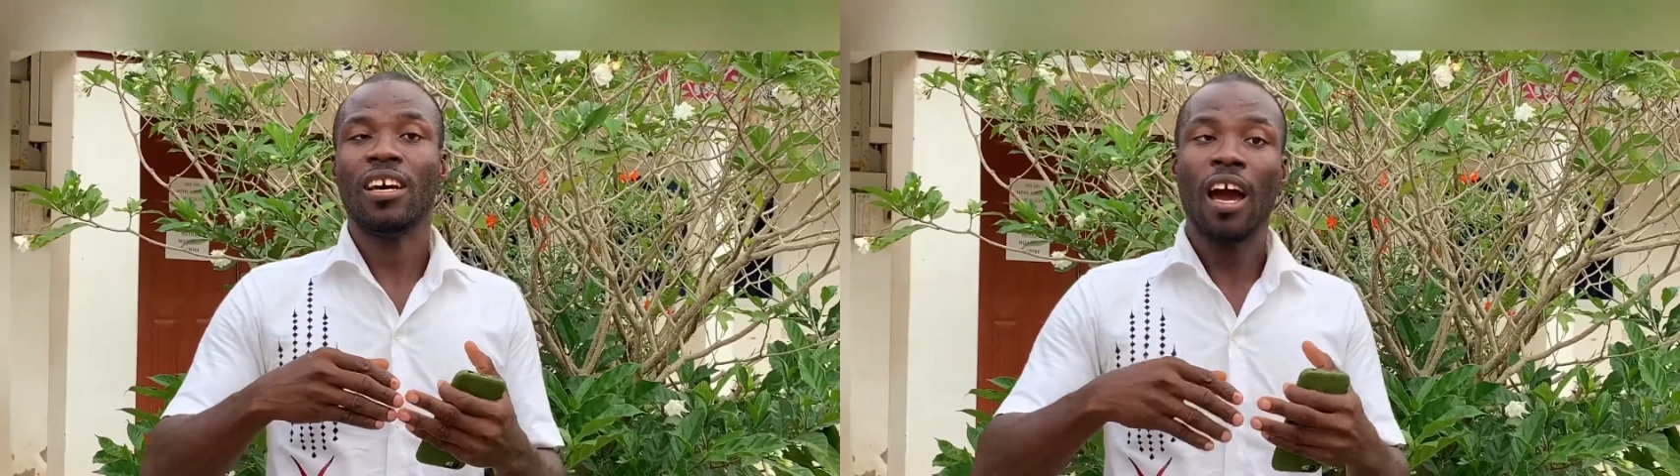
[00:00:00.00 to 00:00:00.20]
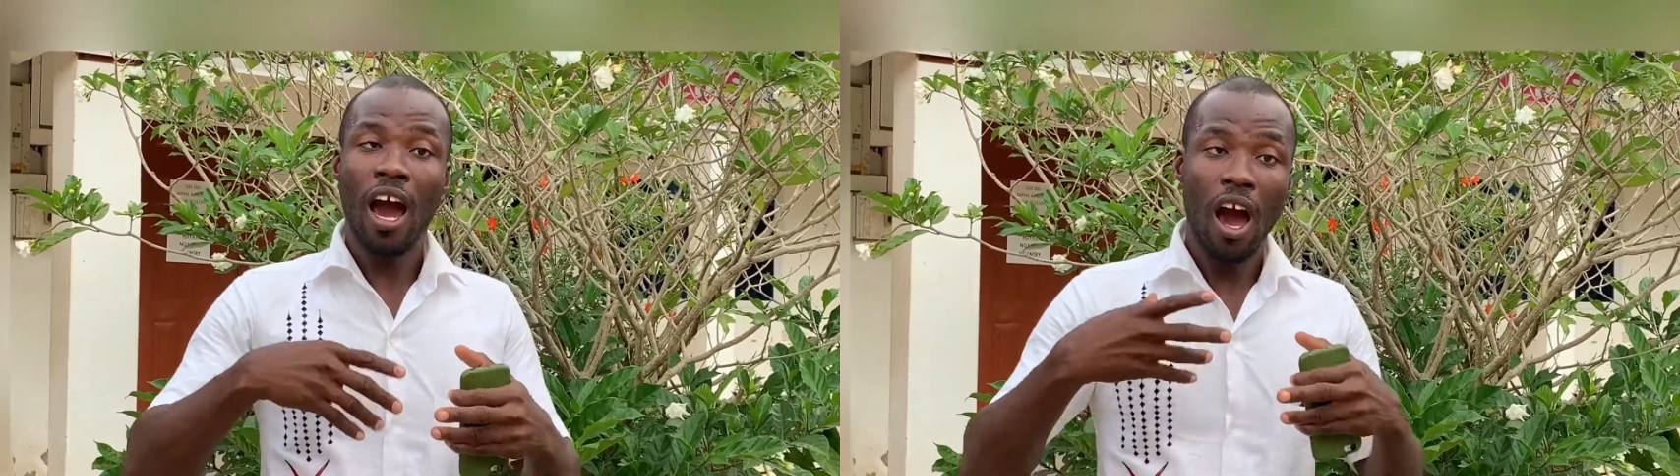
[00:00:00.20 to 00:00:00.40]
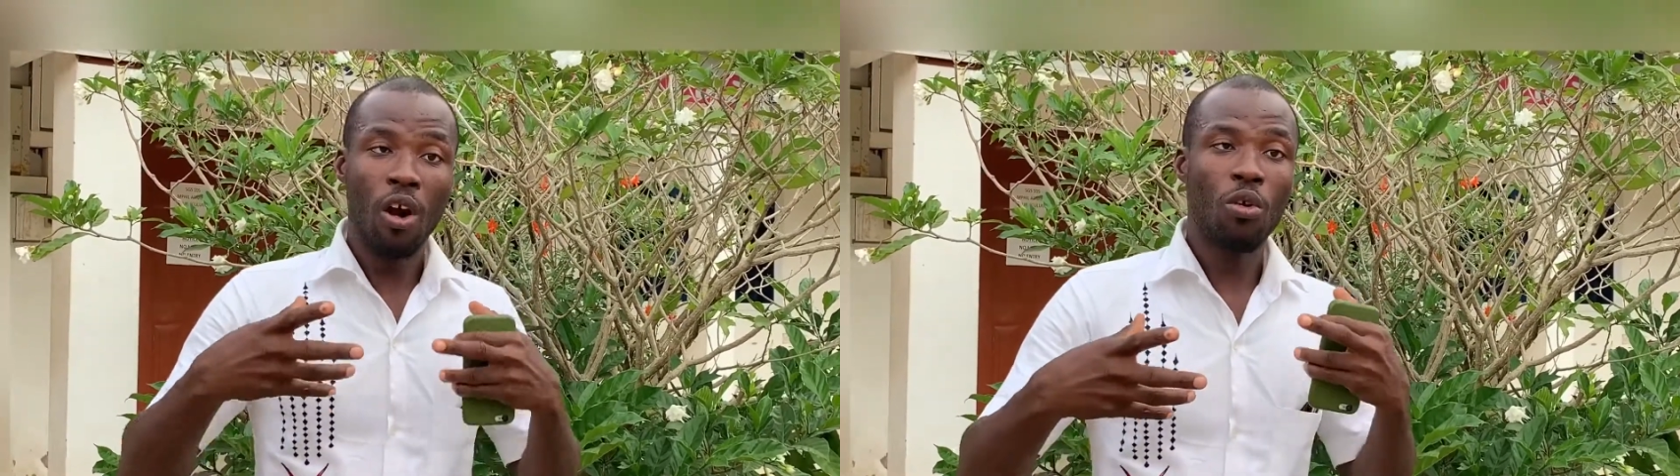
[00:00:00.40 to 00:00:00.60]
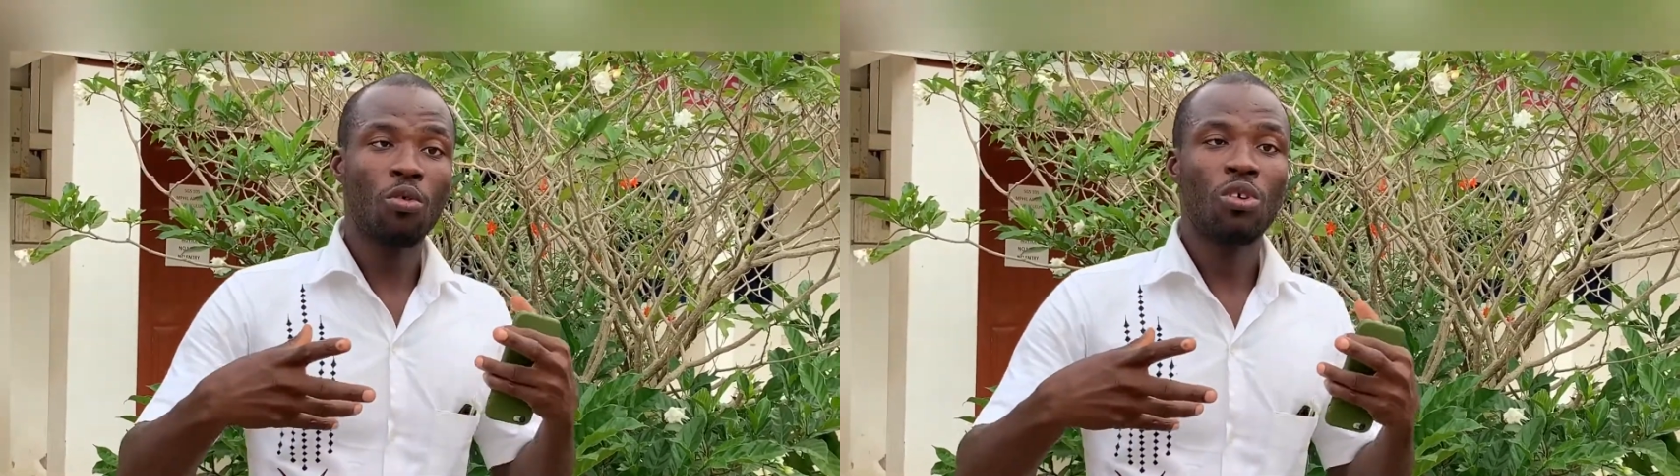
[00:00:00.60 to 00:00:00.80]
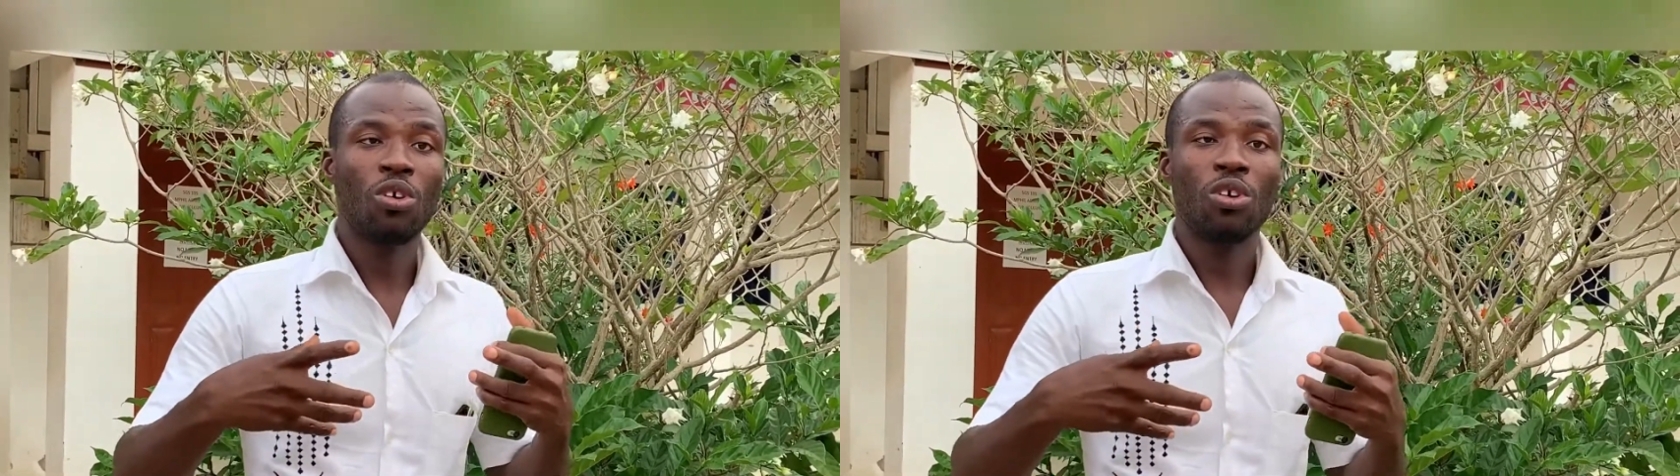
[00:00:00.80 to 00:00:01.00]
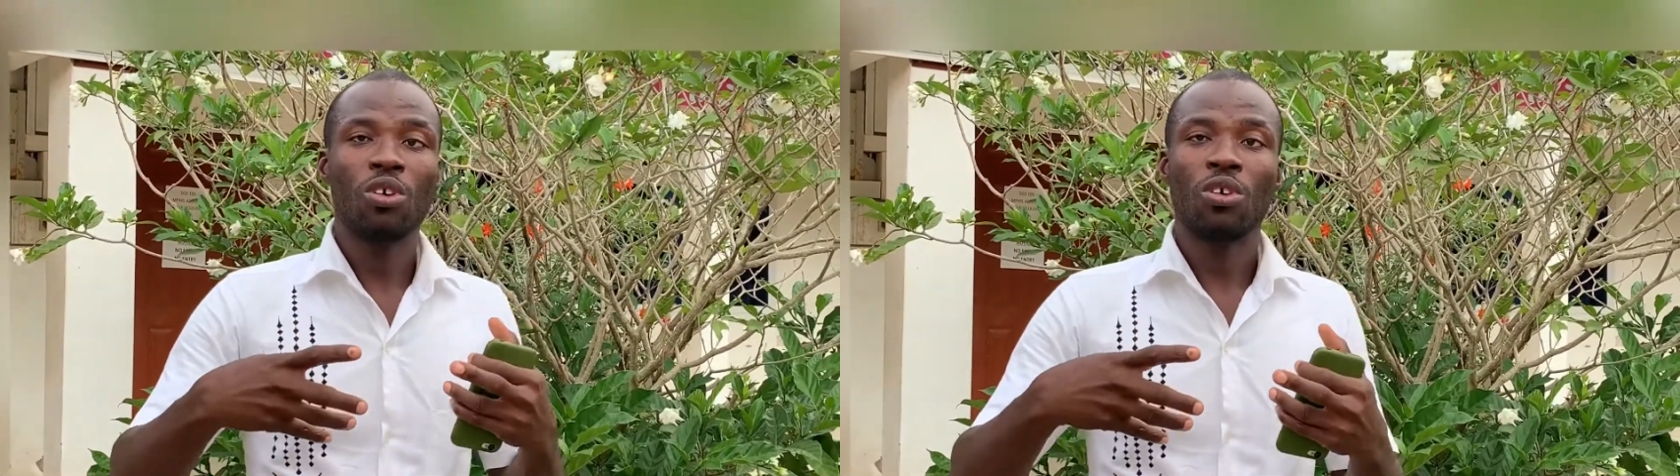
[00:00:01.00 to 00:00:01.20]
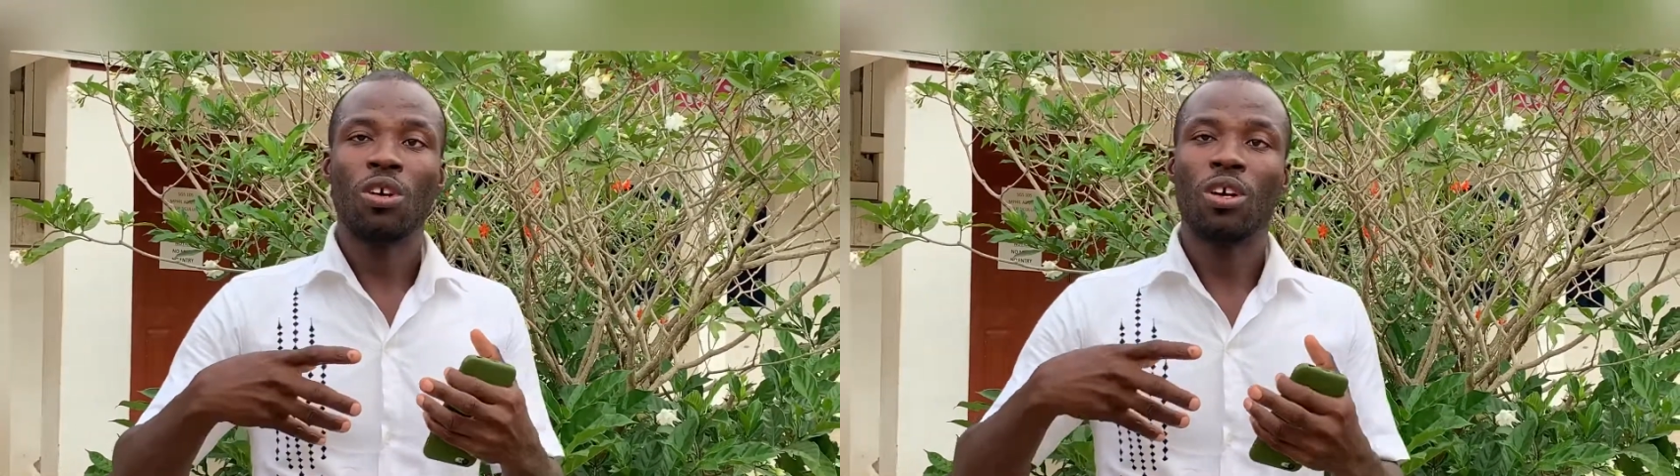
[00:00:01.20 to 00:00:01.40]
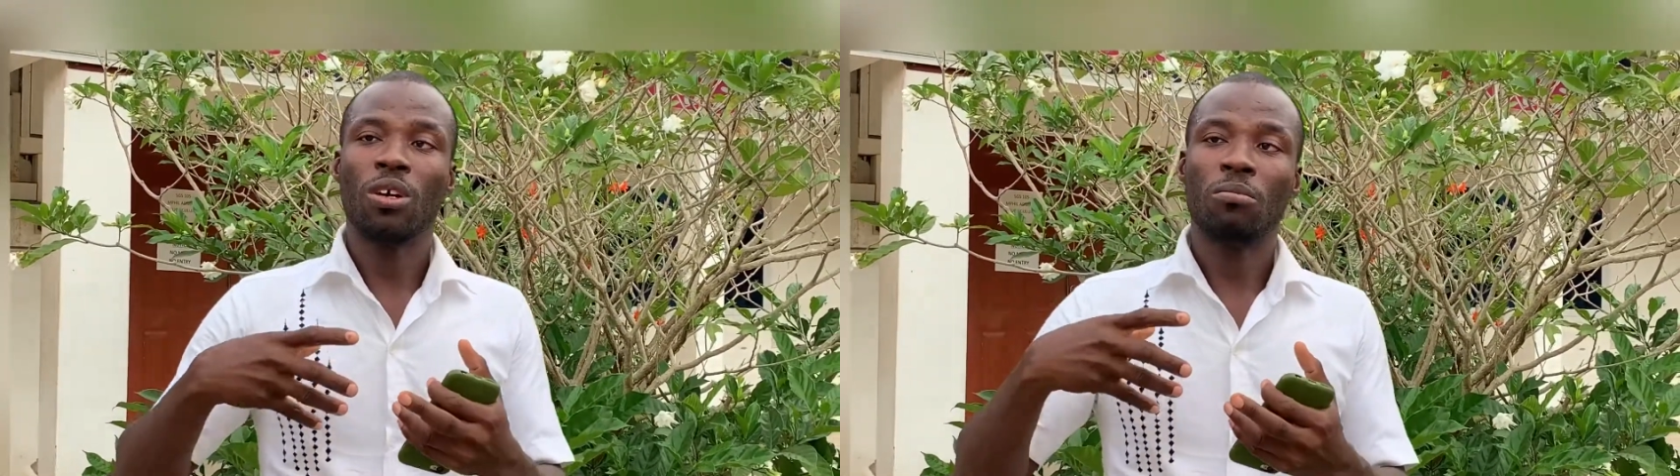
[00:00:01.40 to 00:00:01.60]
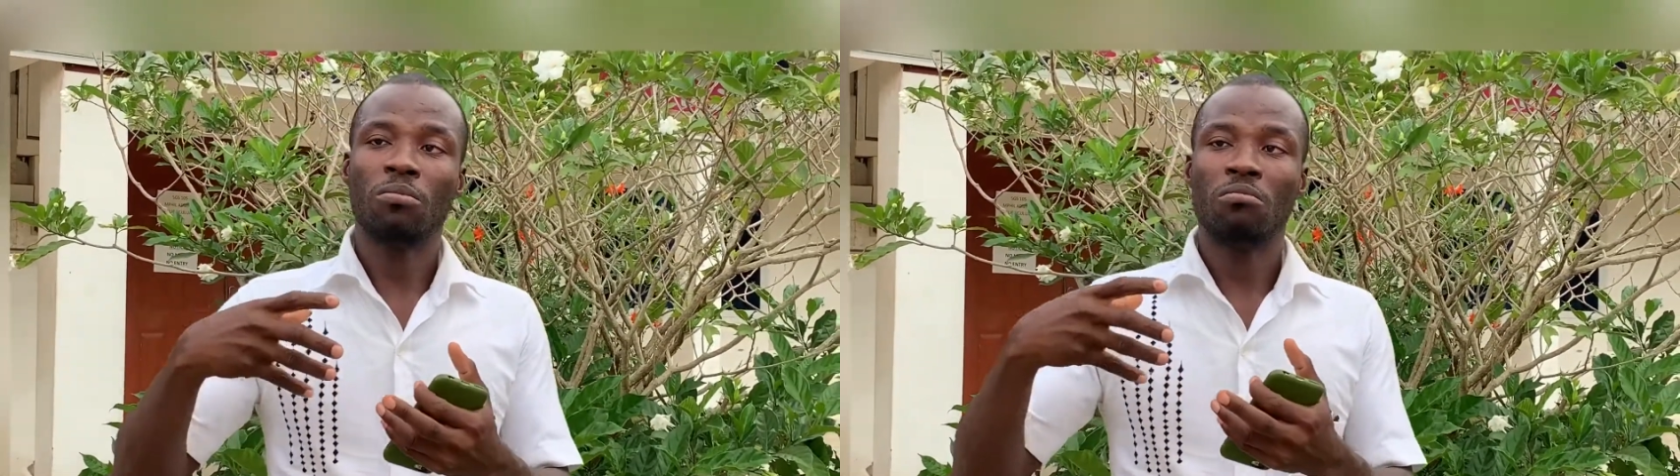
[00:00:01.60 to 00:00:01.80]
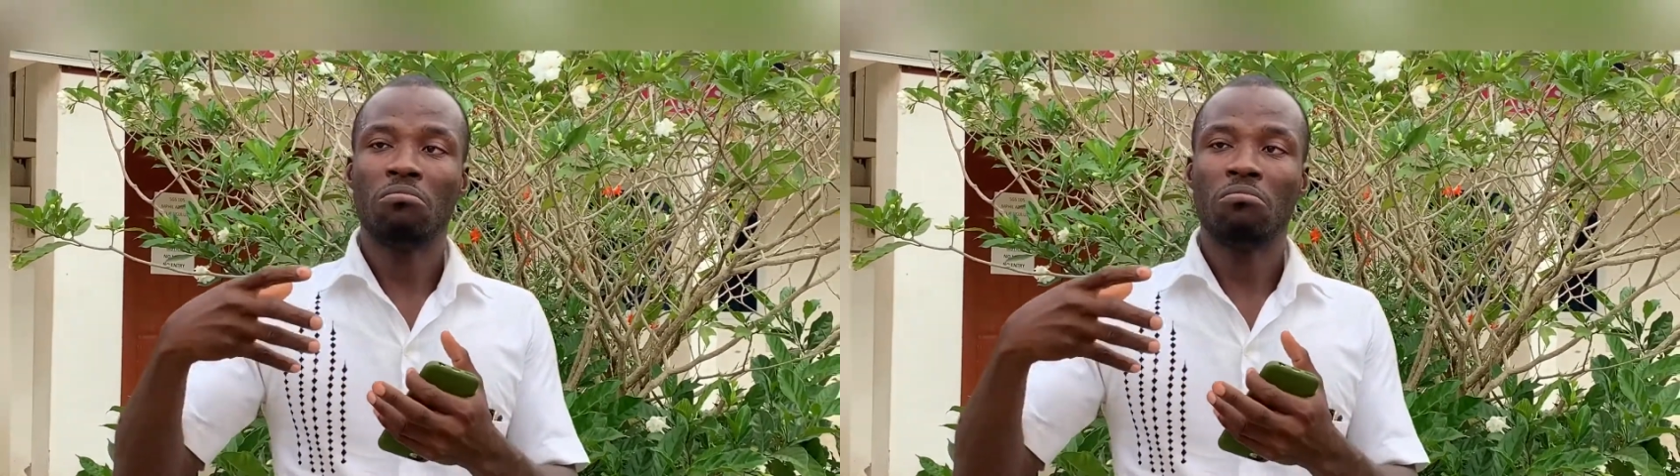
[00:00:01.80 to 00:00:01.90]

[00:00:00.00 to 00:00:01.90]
how um,